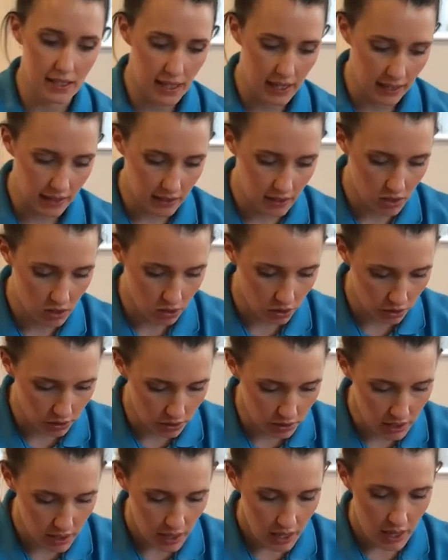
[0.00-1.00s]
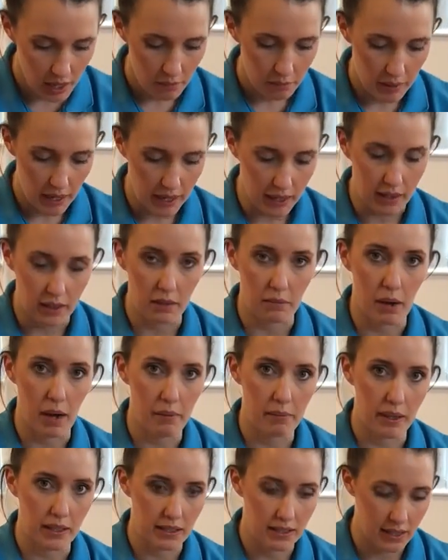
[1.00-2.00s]
singing songs, bringing them up
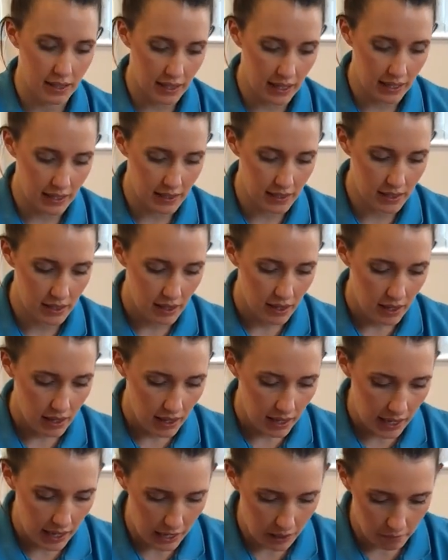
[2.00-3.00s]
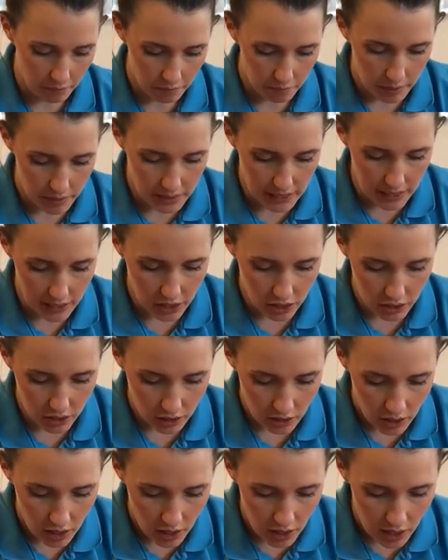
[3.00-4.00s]
into this position.